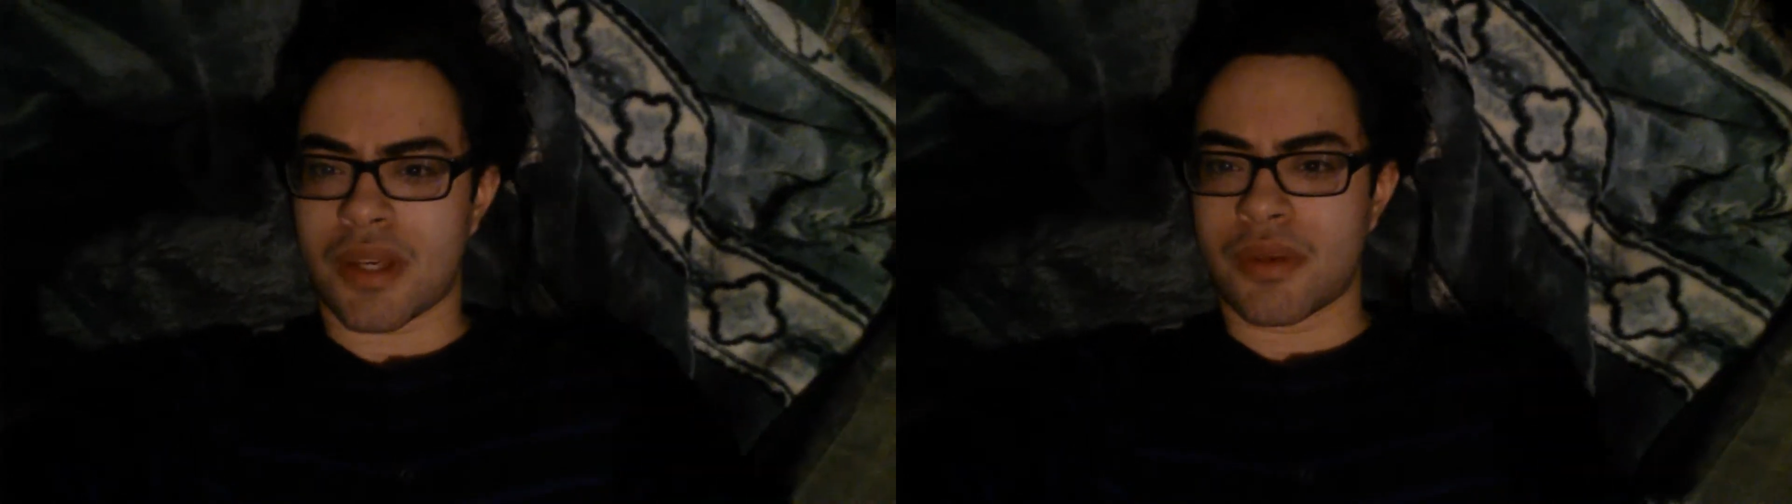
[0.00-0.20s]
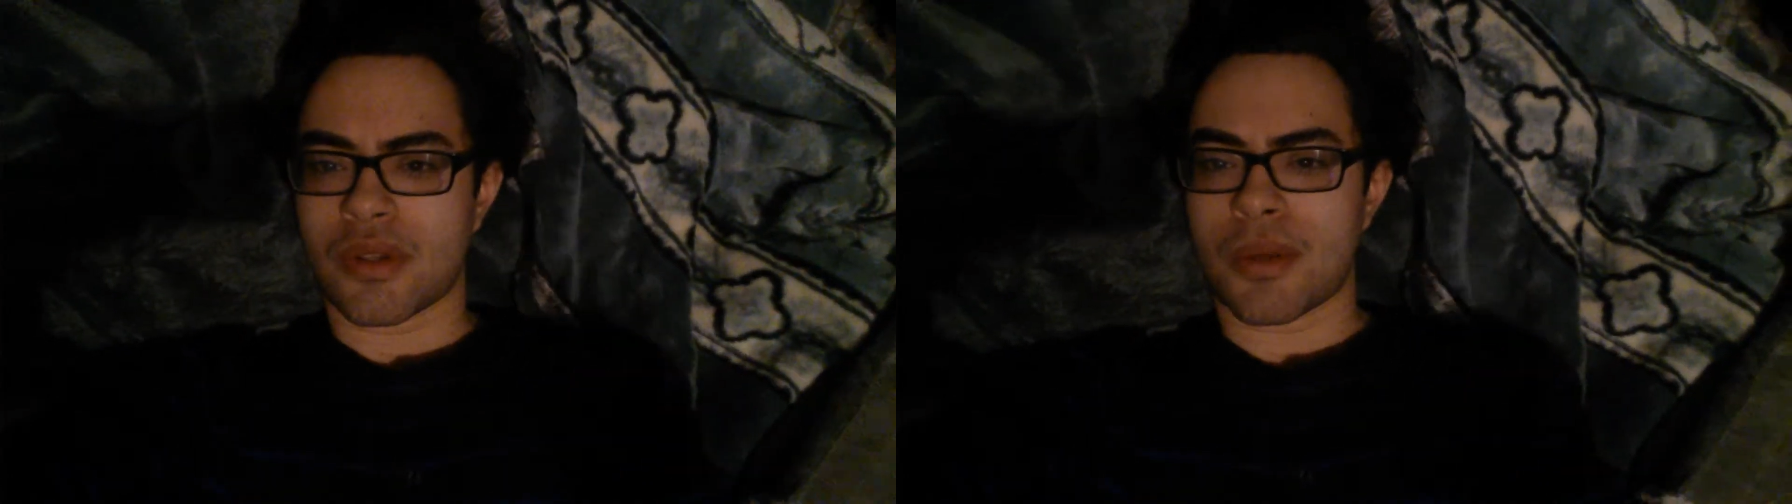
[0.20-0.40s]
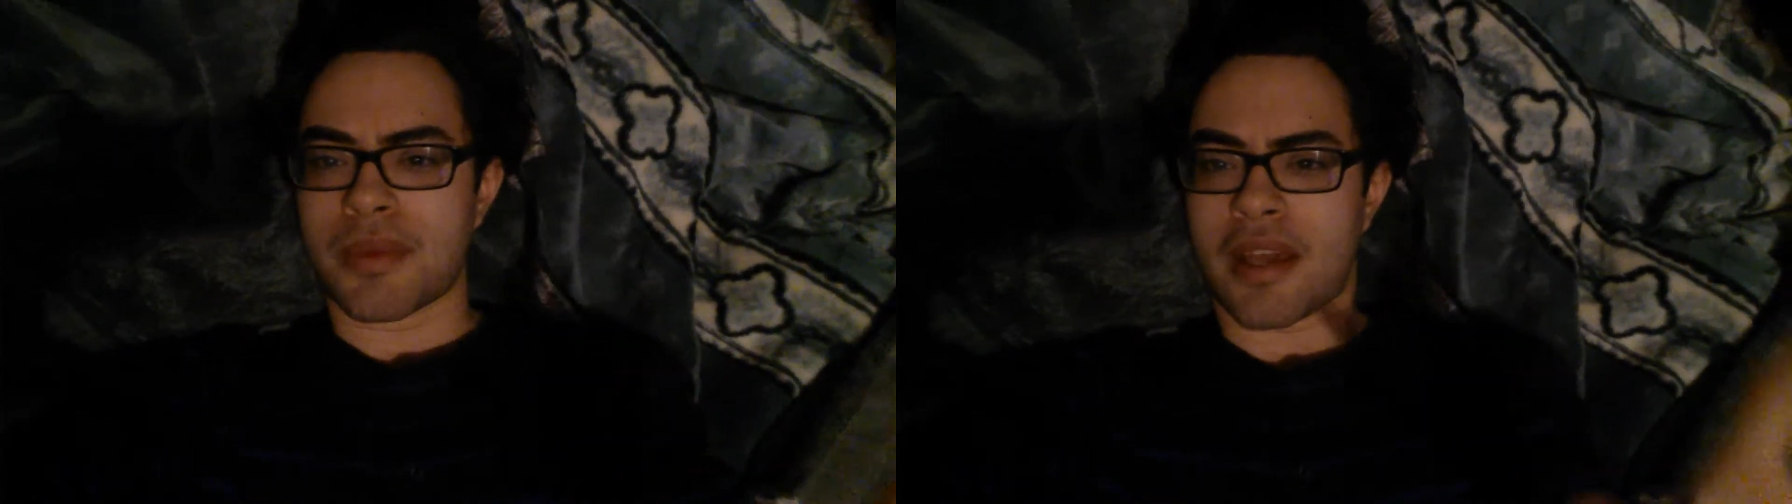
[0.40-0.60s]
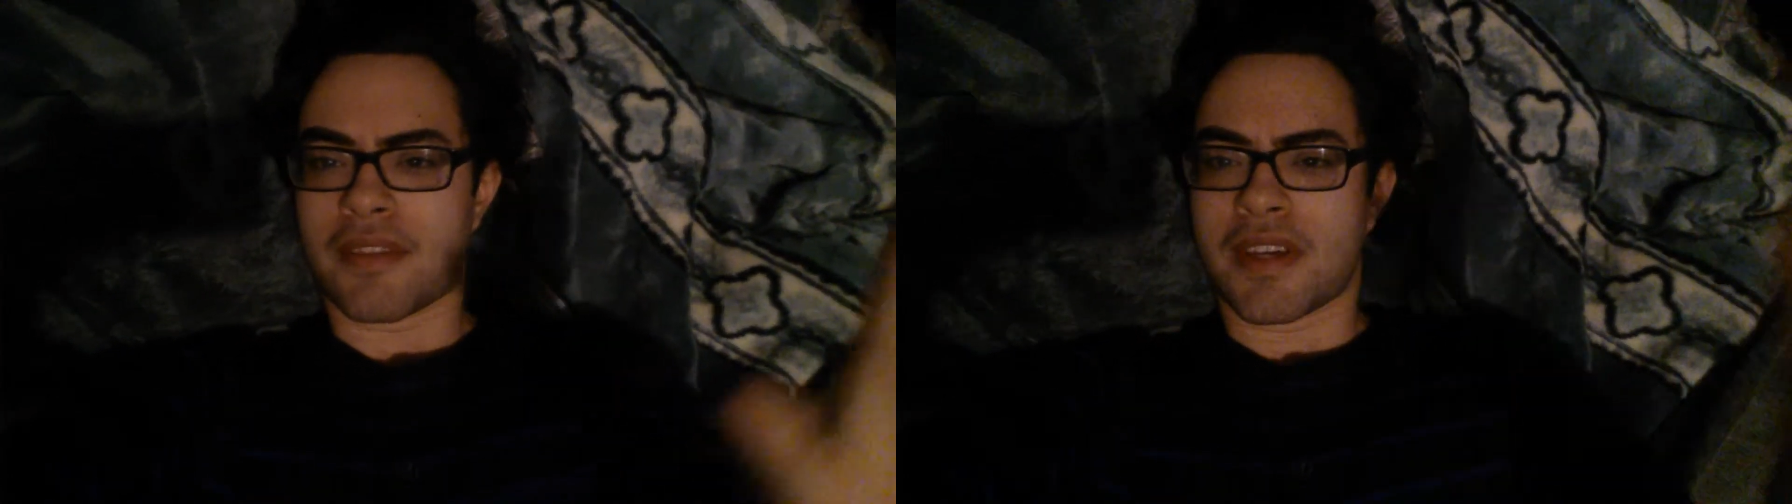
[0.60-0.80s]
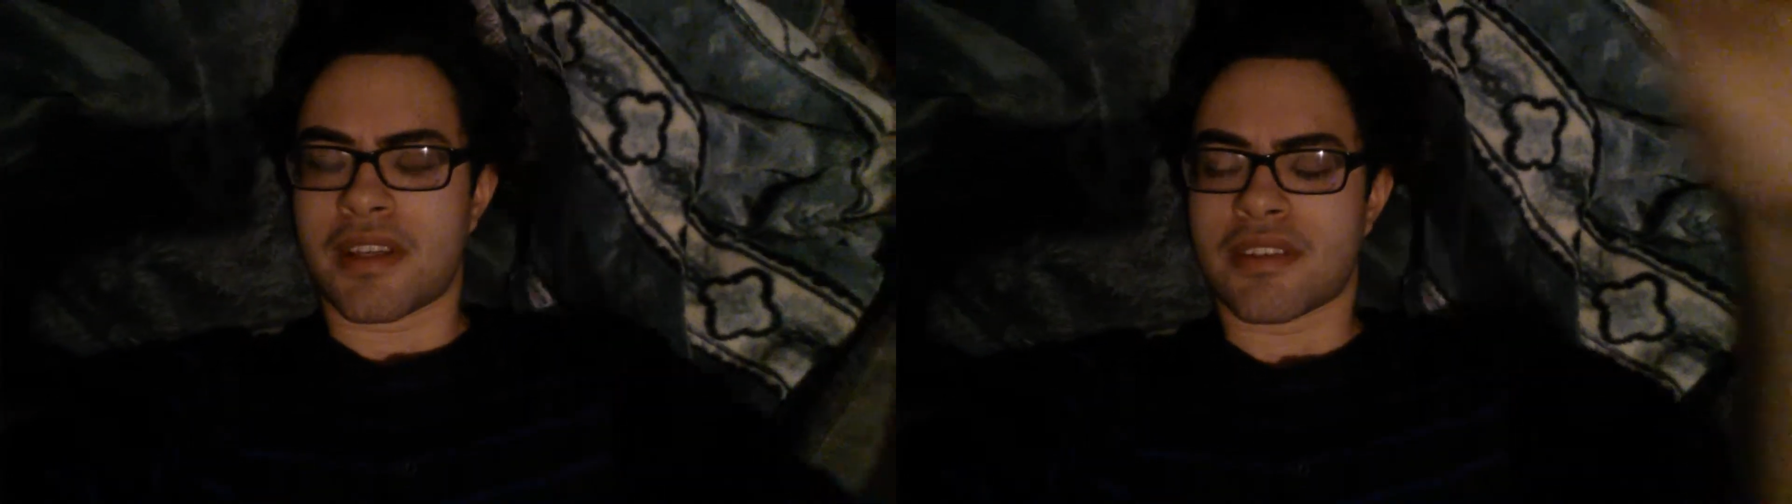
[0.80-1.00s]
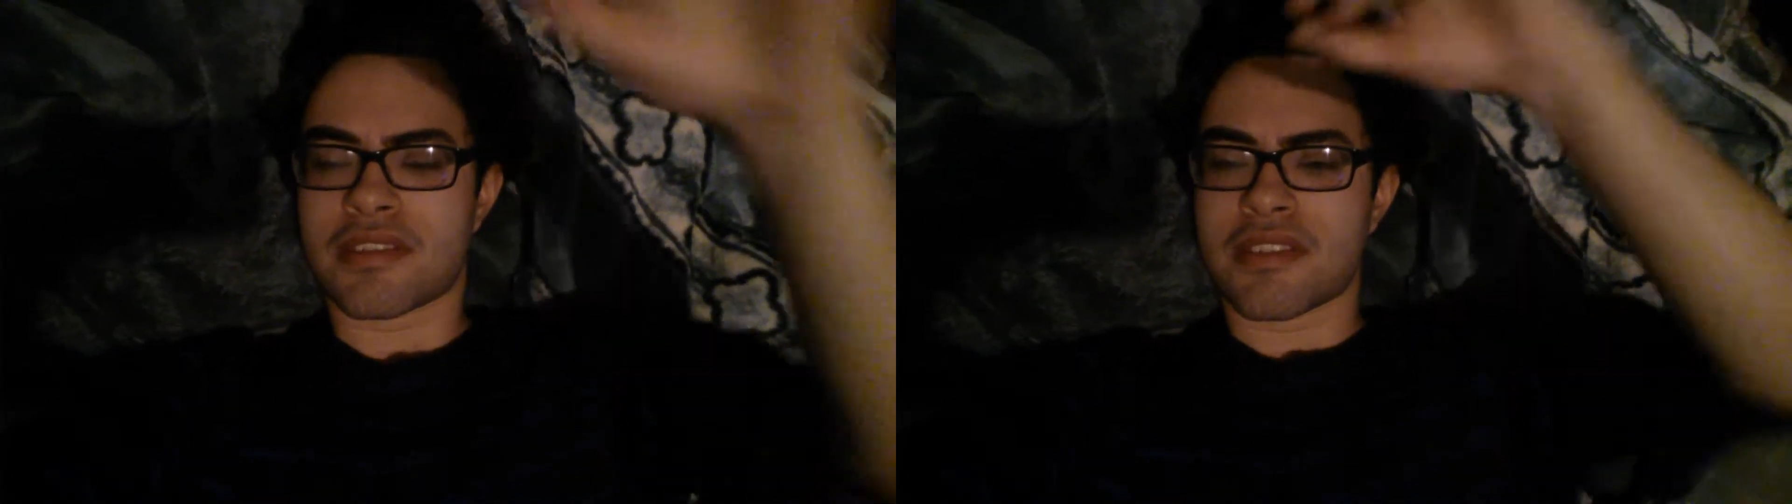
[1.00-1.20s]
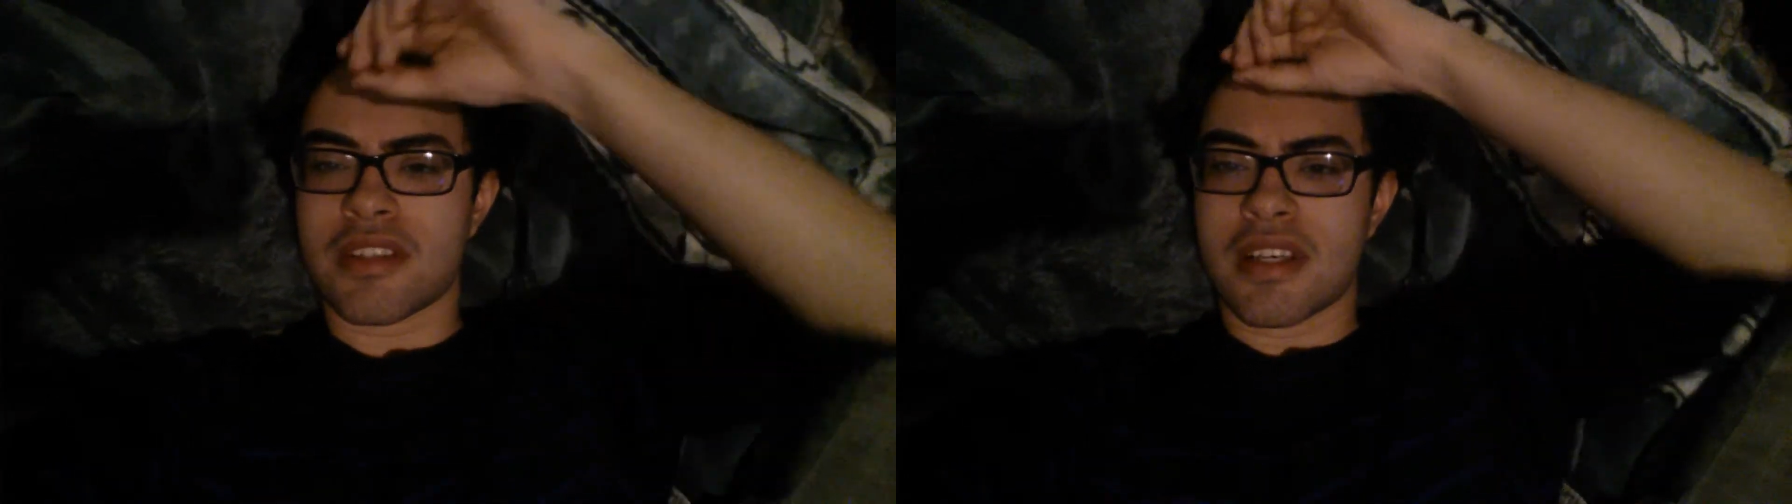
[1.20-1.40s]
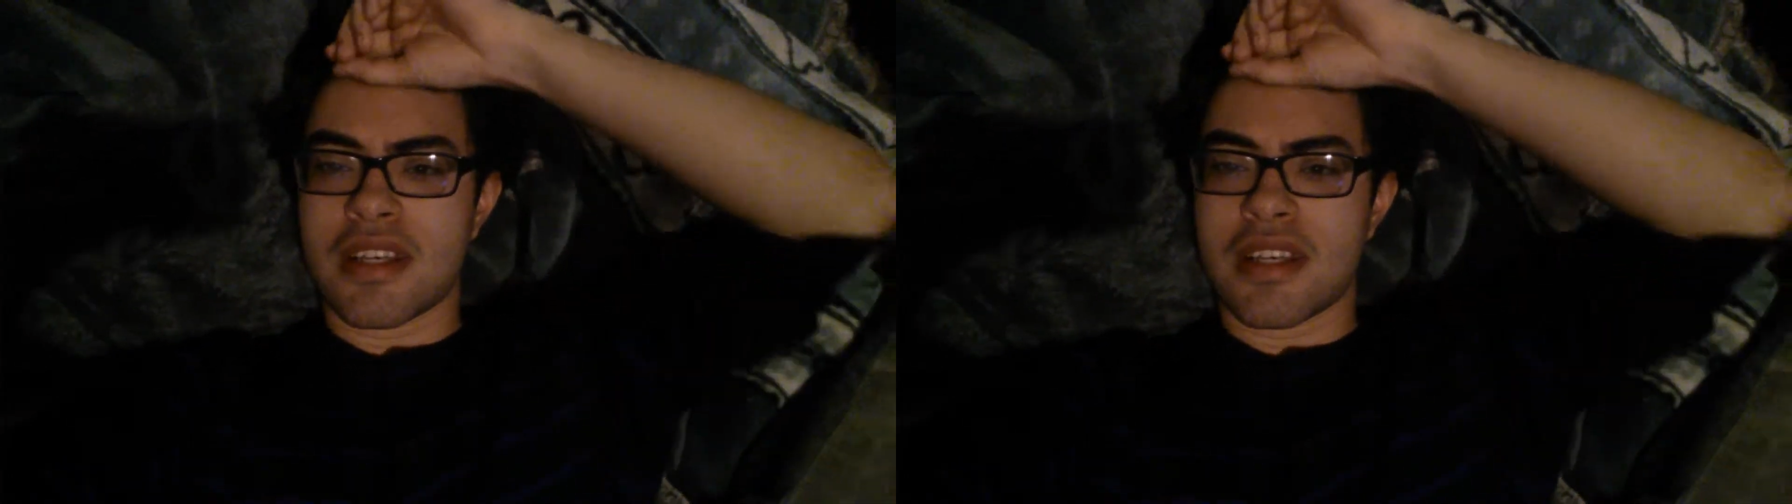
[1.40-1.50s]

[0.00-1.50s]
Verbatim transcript: Like when you go up the elevators,